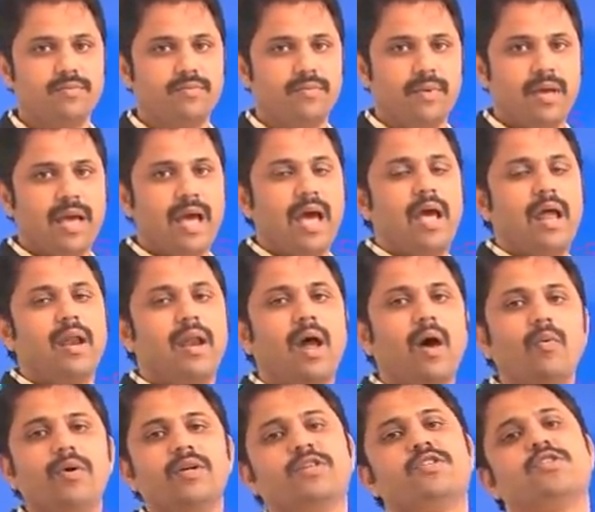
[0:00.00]
Now it
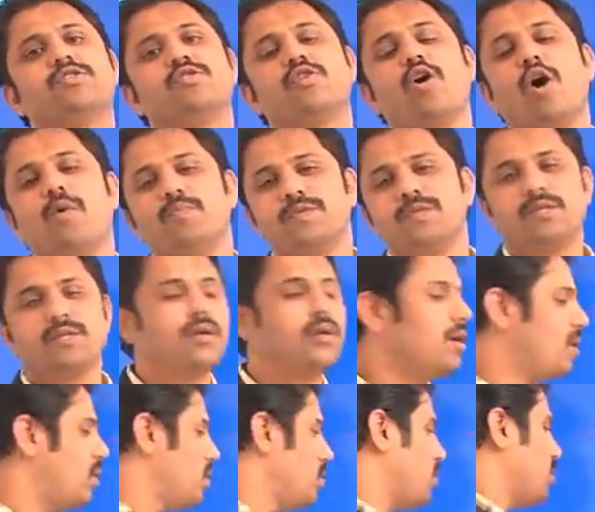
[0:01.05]
stops
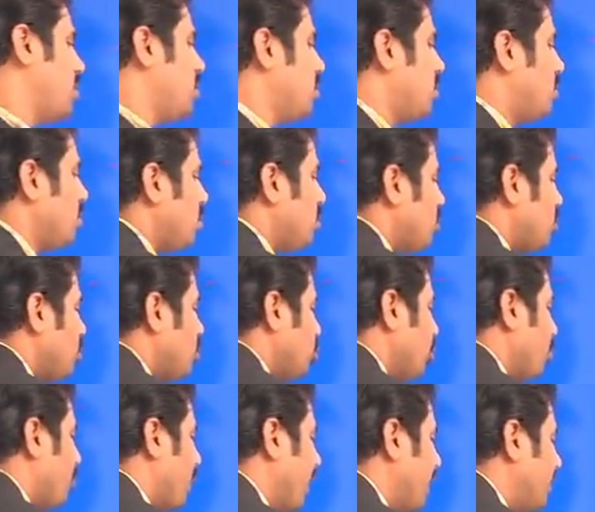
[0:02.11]
to print
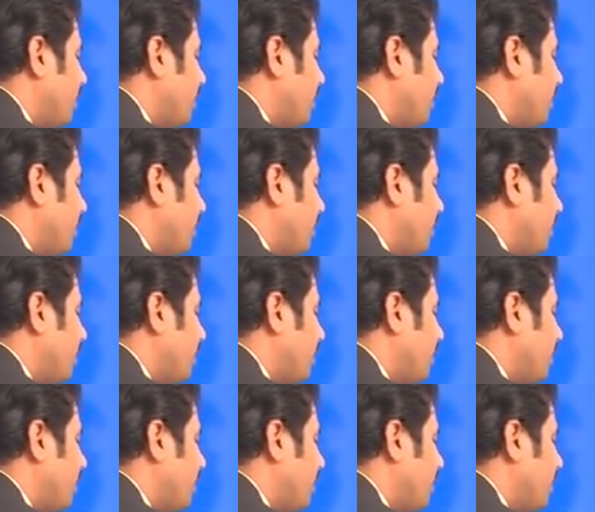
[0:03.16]
these